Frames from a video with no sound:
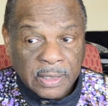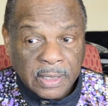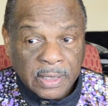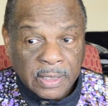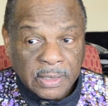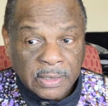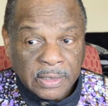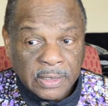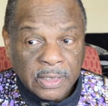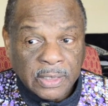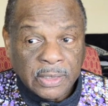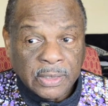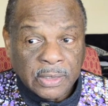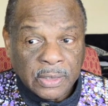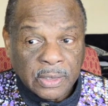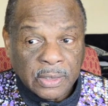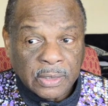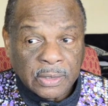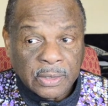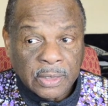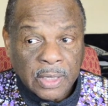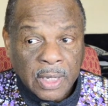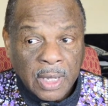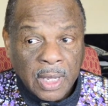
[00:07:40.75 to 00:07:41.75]

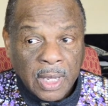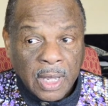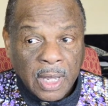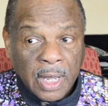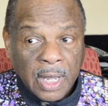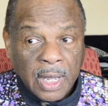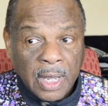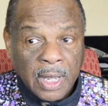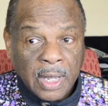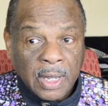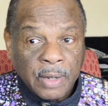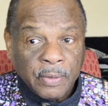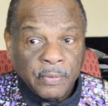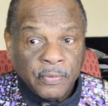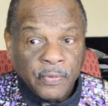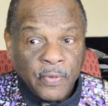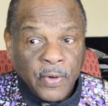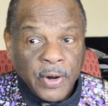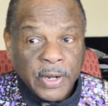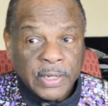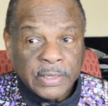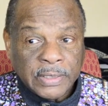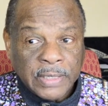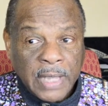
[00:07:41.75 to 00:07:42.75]
sisters,
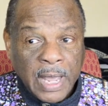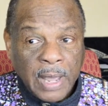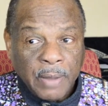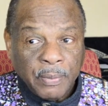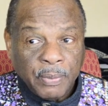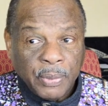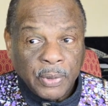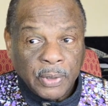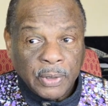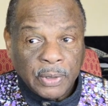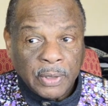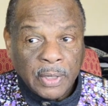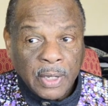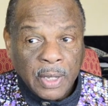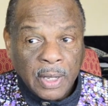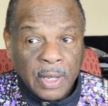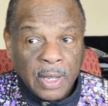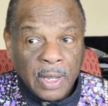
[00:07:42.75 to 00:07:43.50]
for example,